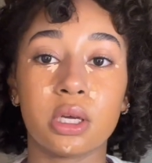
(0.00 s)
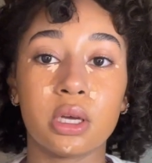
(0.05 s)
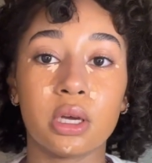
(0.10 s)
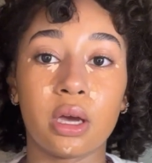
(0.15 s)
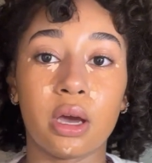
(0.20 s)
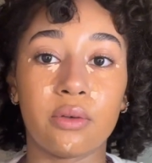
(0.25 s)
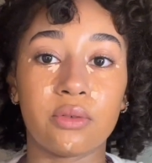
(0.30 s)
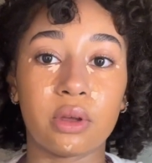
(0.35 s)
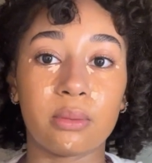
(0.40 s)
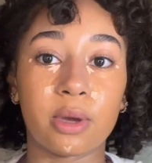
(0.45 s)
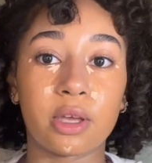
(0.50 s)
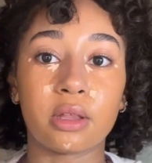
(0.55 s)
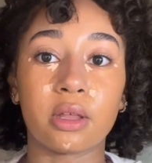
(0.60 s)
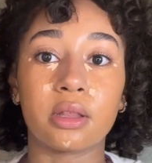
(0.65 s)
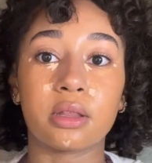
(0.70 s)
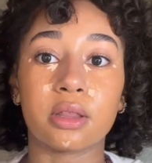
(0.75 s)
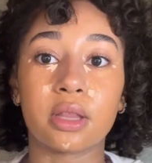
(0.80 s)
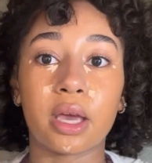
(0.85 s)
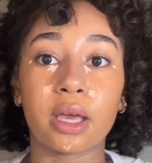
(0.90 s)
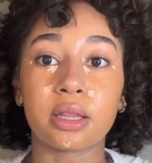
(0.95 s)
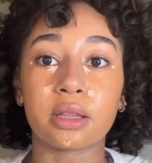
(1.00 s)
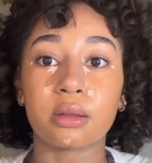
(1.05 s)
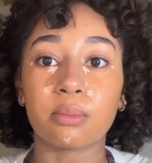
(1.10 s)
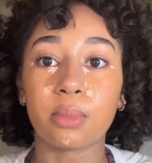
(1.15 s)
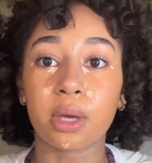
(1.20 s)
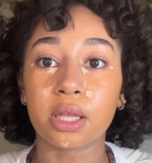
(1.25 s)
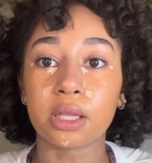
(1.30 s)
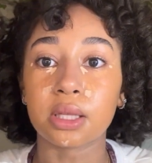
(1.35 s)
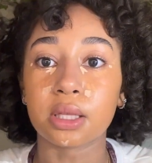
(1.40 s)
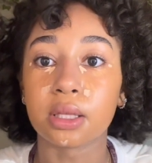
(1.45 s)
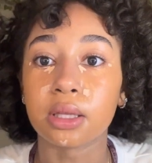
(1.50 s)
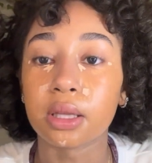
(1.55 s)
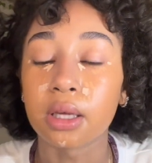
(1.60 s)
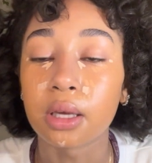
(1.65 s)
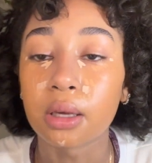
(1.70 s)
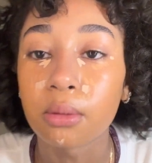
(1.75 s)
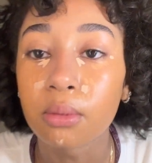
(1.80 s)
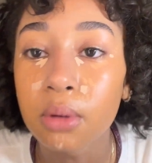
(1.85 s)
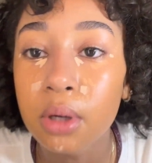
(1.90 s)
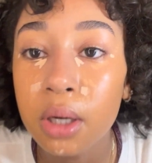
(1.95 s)
If that makes sense. That's
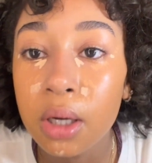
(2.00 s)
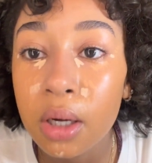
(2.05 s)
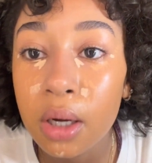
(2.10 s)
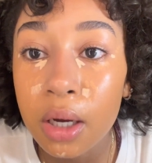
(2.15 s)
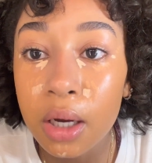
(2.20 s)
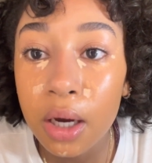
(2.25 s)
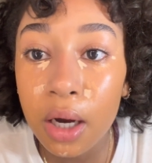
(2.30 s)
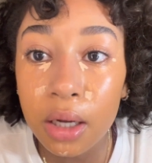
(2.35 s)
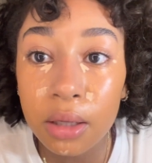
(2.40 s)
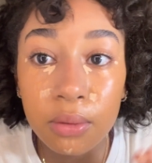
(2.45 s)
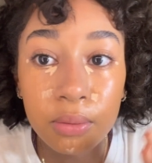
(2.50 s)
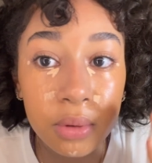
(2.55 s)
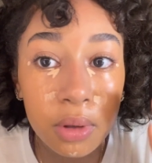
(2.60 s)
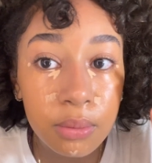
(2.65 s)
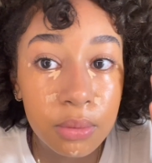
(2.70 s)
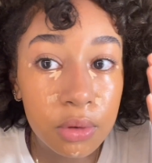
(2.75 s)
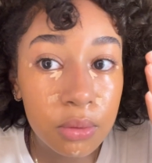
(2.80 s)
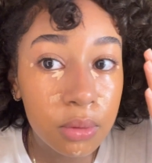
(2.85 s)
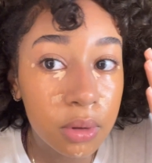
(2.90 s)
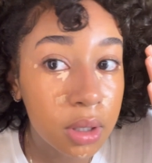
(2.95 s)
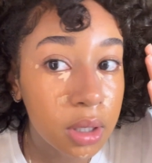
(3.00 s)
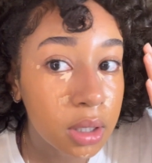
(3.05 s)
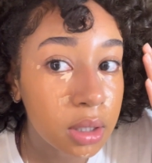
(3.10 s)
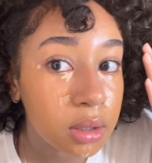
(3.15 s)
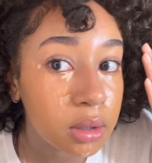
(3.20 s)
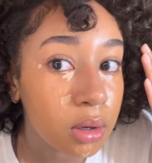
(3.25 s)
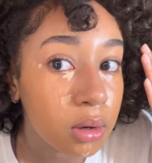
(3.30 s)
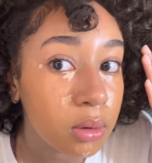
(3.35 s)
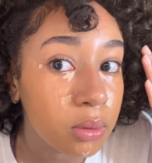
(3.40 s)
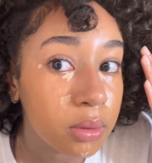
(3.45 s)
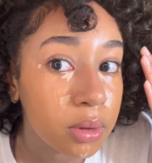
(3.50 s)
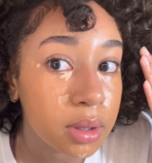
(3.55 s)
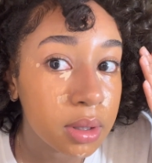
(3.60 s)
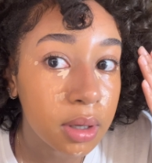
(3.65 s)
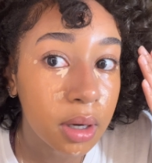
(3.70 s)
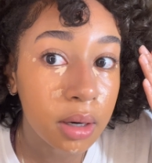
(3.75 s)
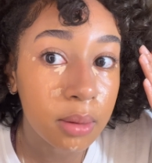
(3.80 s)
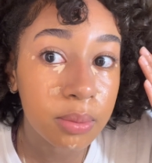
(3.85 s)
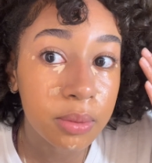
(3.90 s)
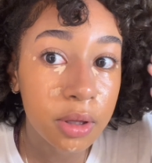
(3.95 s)
basically kind of what I'm doing the whole
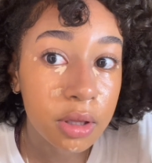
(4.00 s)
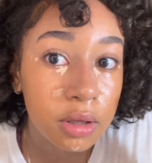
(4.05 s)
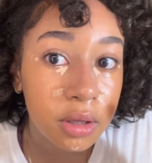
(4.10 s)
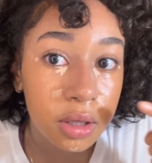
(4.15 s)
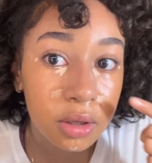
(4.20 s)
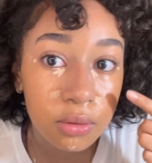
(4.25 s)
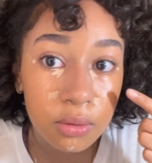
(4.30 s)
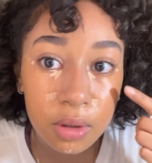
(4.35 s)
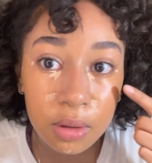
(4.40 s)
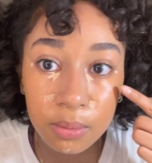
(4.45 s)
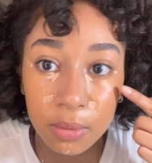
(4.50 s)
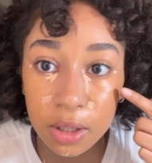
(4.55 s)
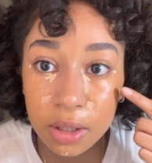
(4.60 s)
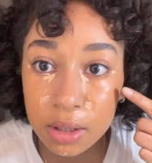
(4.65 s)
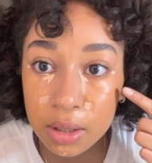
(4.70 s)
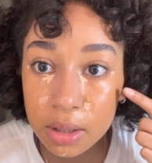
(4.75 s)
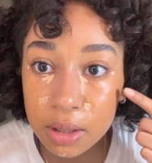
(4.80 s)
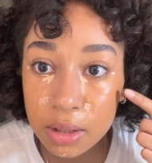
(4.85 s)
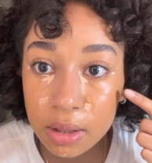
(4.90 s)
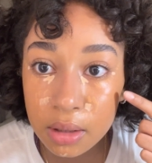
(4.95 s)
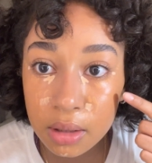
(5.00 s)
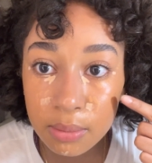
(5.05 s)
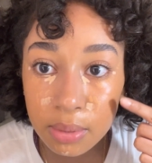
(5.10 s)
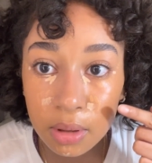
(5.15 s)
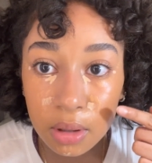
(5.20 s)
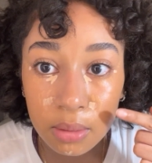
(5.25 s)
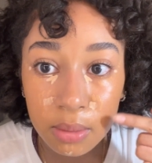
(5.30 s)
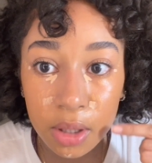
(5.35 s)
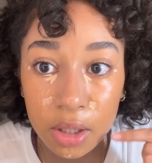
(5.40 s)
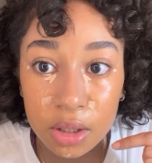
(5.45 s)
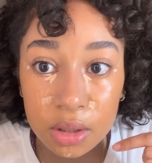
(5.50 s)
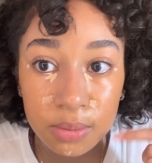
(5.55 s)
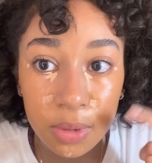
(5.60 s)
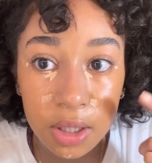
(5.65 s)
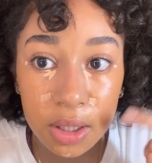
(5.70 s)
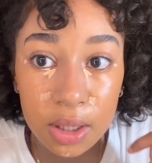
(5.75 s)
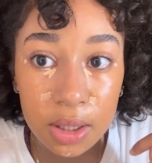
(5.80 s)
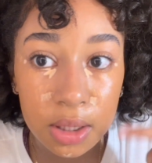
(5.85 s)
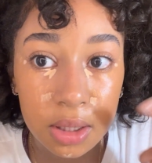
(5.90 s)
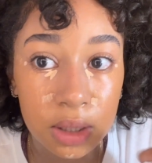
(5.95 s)
entire place. Like you can basically see the Pure Beige is
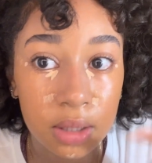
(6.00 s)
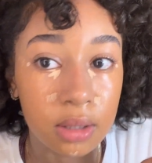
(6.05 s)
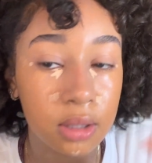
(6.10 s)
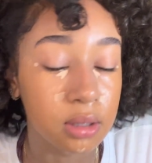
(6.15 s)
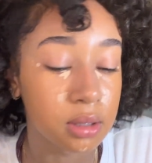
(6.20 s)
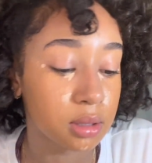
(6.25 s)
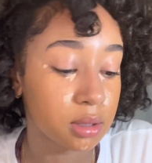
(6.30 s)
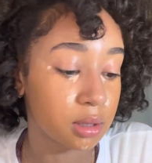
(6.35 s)
basically this.